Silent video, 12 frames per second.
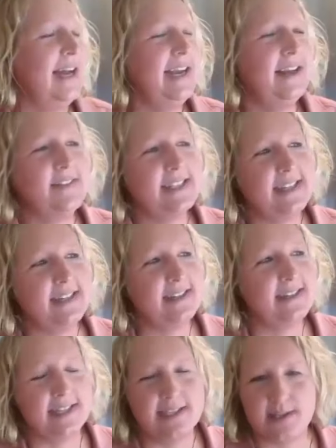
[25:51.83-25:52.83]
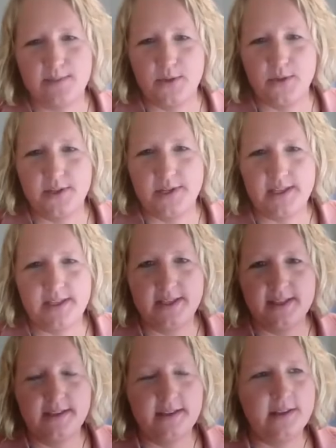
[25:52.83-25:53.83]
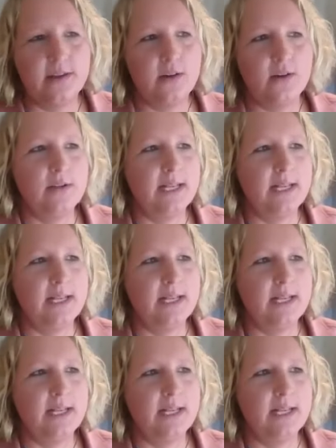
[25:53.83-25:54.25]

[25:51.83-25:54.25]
I'd have to say the sense of community, you know.